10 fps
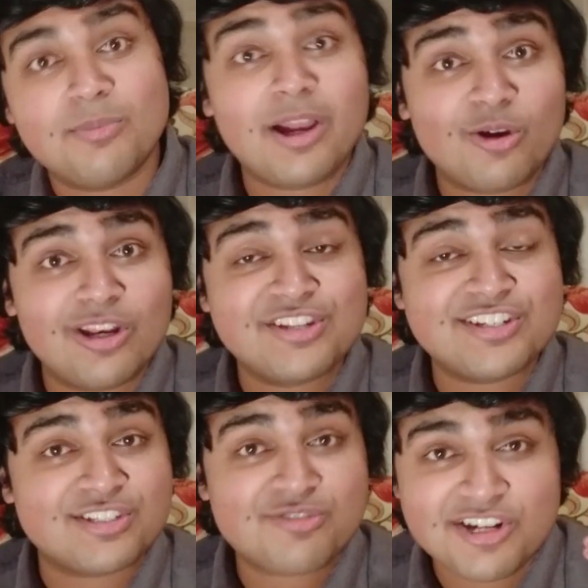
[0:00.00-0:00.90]
my college
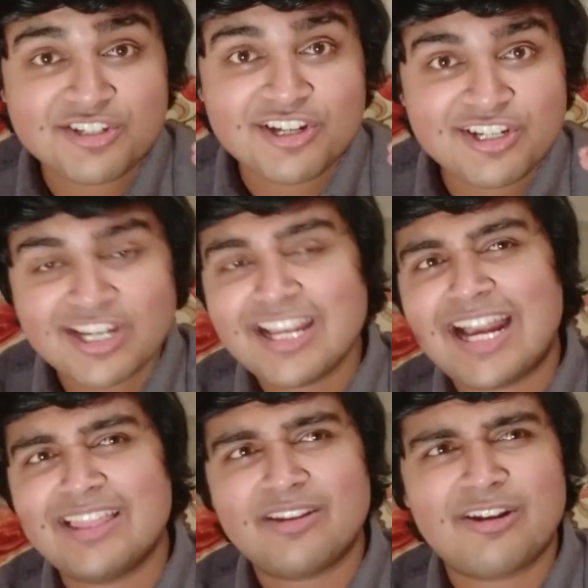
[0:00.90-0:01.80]
is Christ Church,
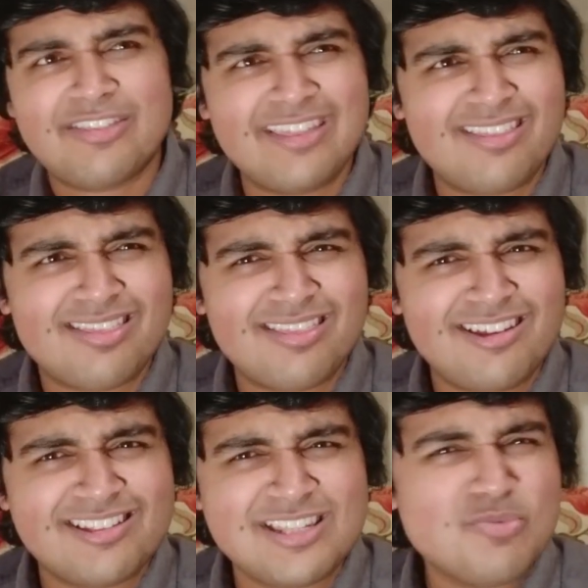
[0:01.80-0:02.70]
and there are I think
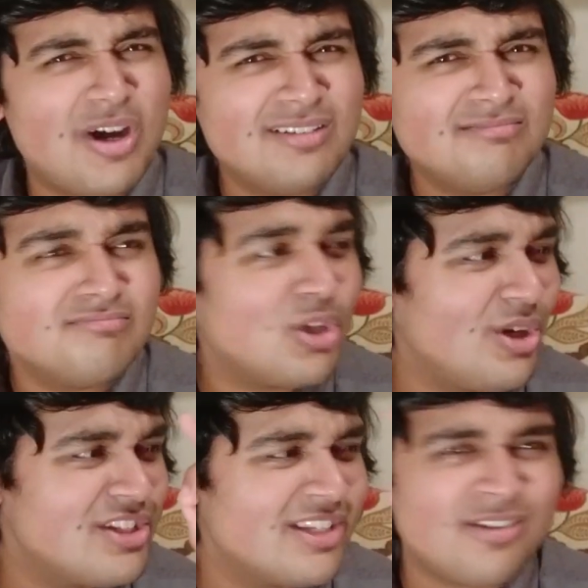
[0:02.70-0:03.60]
31
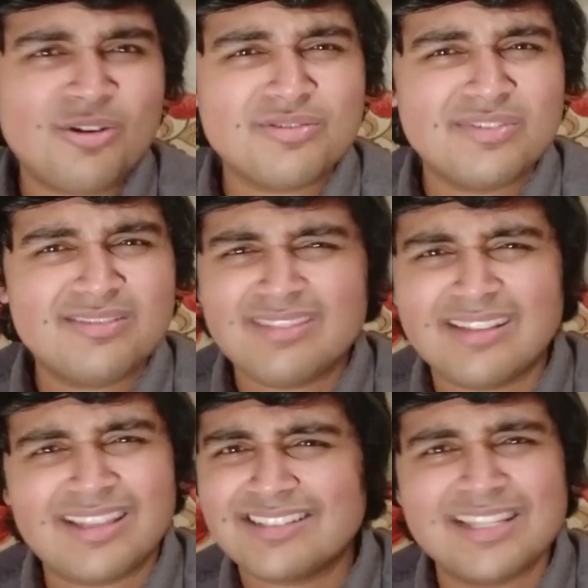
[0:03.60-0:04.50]
colleges at Oxford.
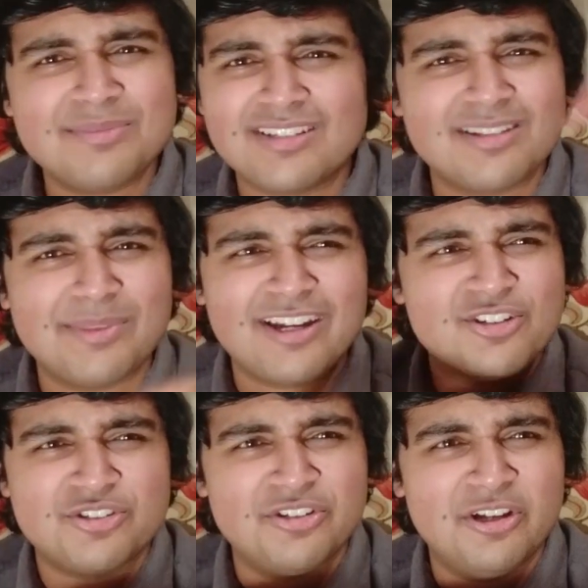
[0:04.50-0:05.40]
That that seems like something I
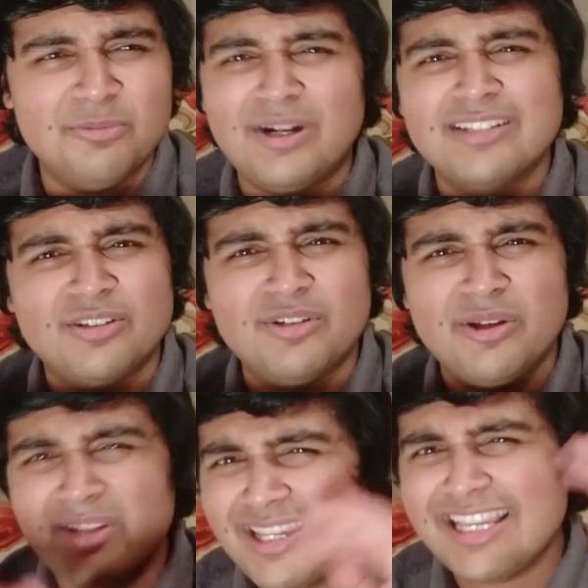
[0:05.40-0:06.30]
should know, but I don't
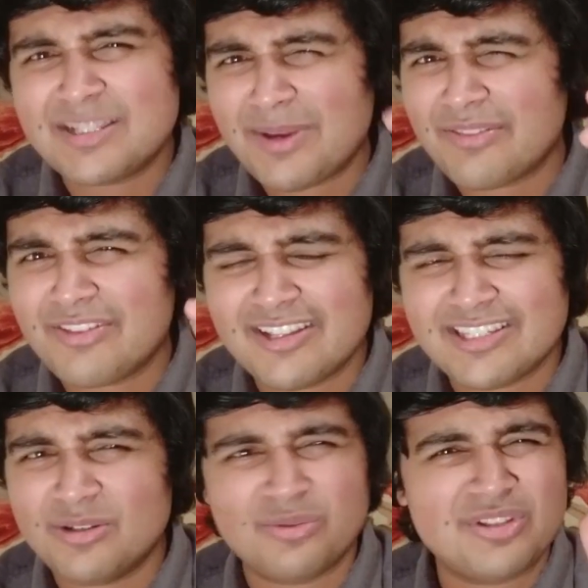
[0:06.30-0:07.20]
know. It's about
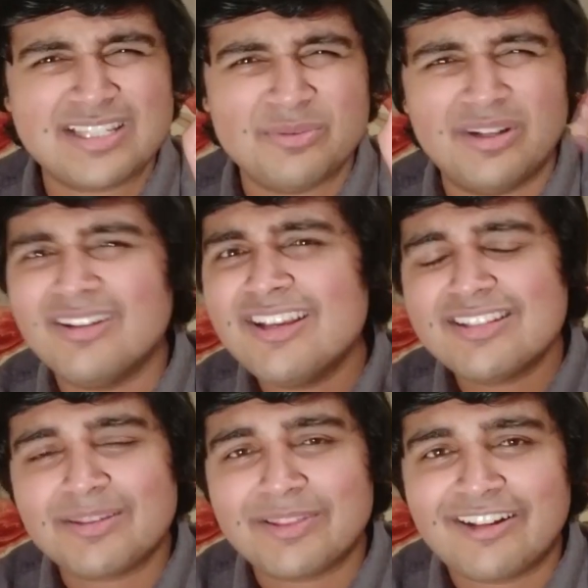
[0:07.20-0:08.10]
30 or 31,
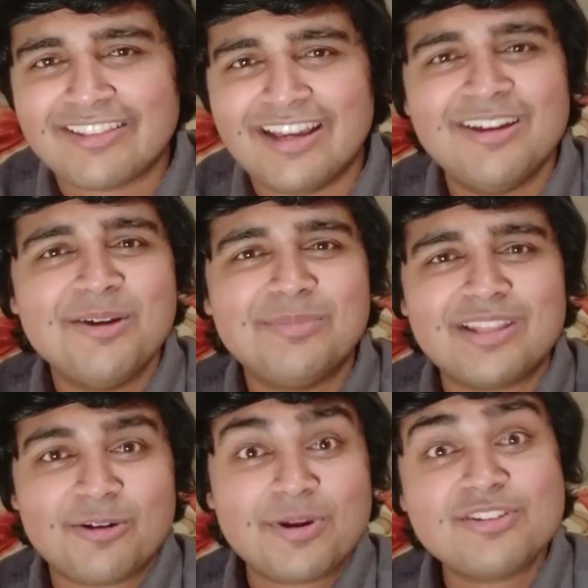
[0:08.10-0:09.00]
something like that. But
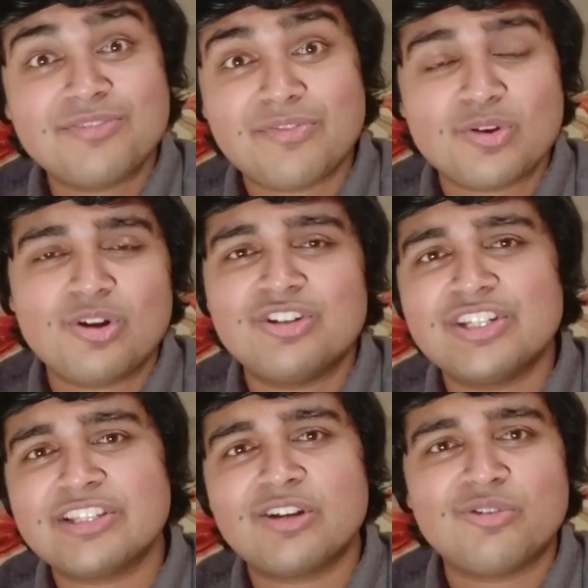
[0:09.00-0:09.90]
there are a bunch of different
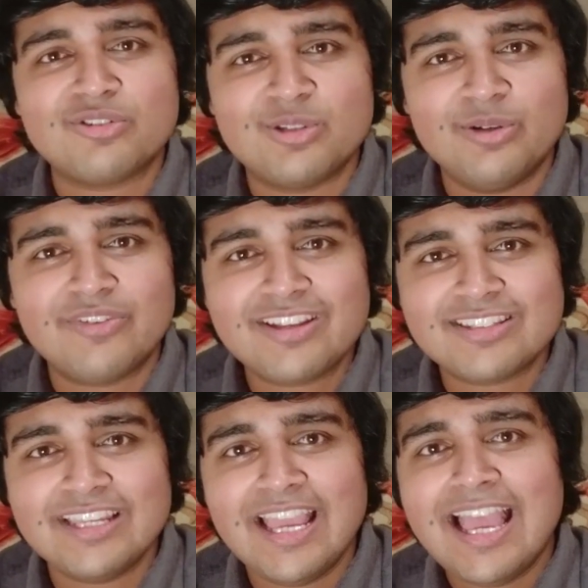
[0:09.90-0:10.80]
colleges across the
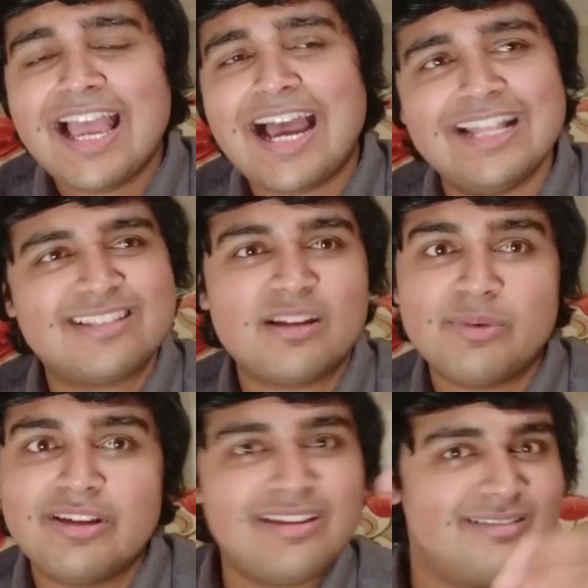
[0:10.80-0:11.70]
university, and some
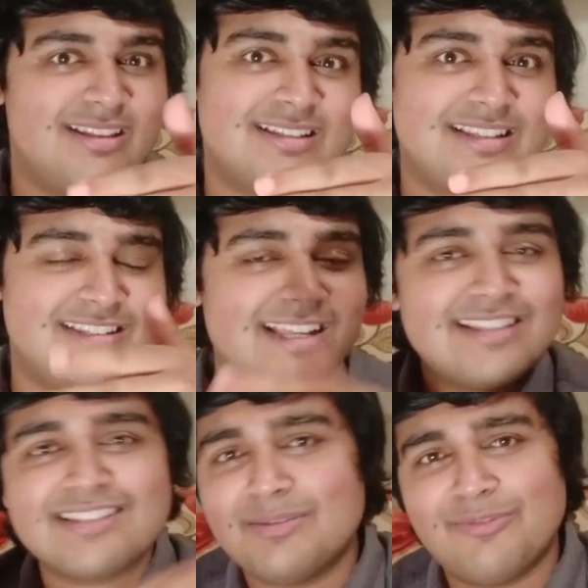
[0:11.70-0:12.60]
are in the city
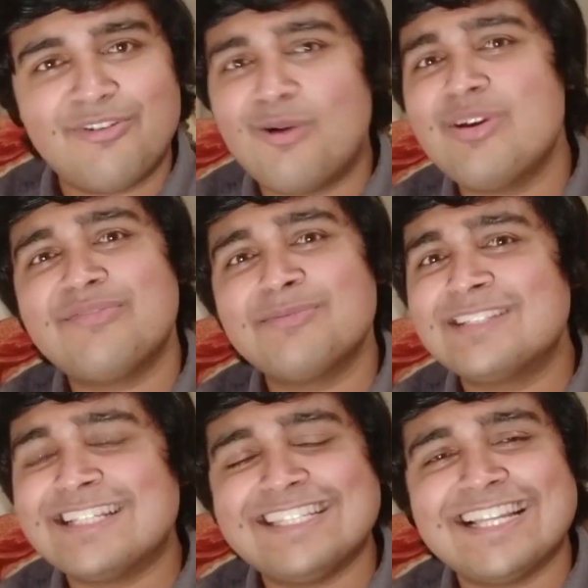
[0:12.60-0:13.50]
centre, some are far away from the
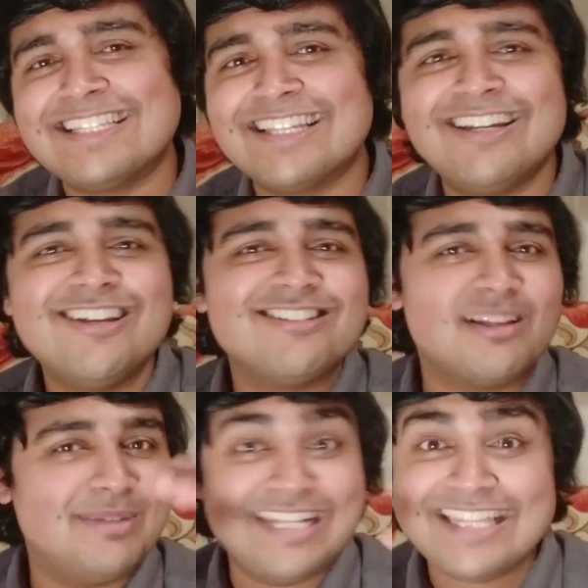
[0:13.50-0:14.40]
city centre,
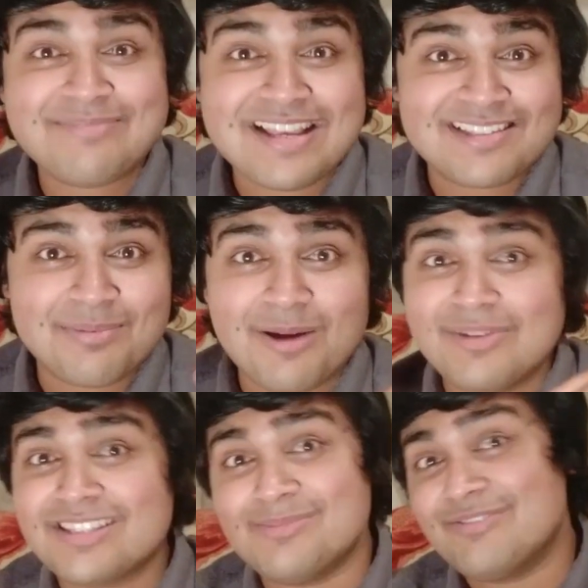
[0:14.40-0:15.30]
some are near the maths
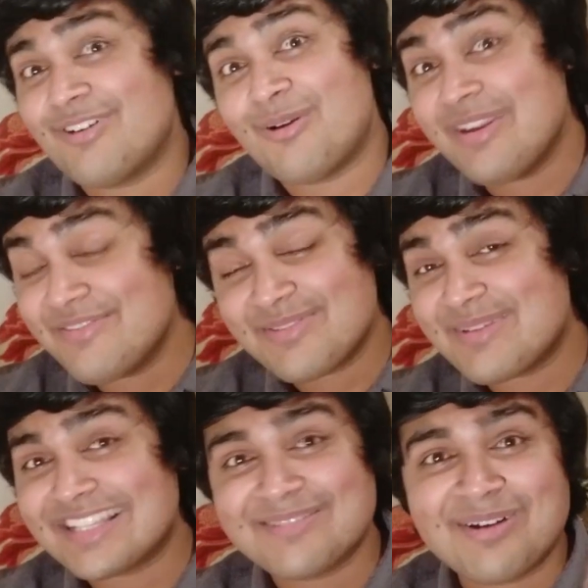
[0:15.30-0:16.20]
department, some are far away from the
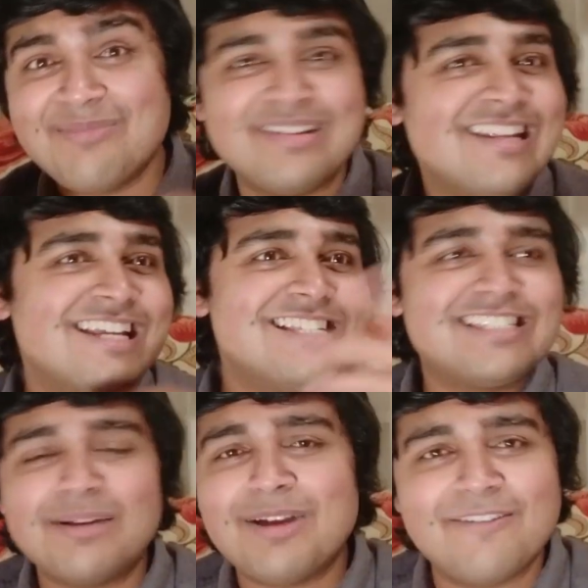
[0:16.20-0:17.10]
maths department,
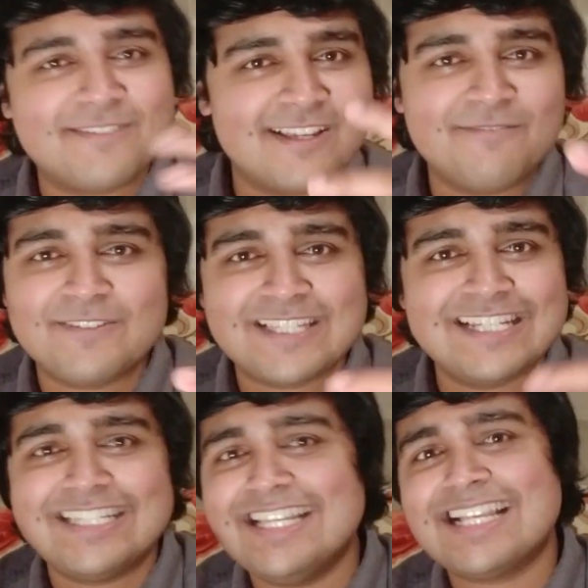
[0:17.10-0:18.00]
some have certain
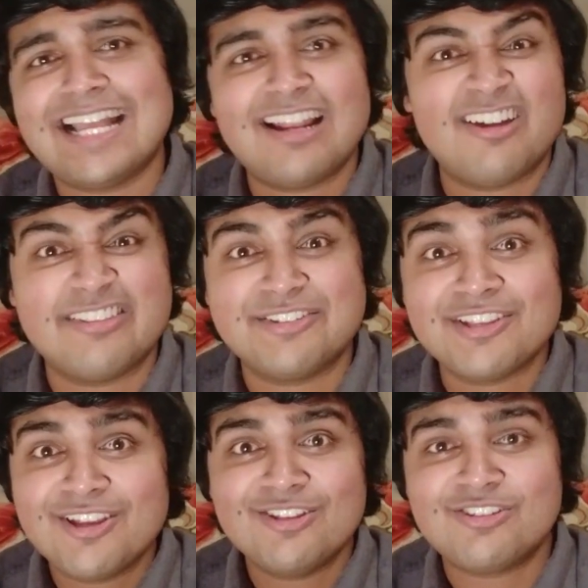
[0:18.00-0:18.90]
facilities and others
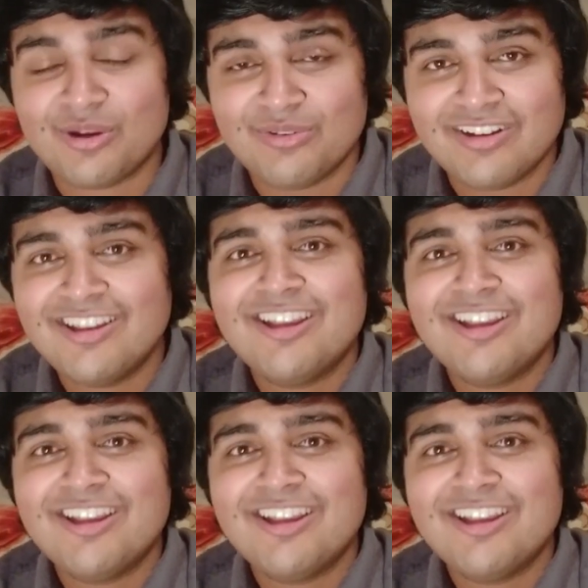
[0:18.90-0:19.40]
don't.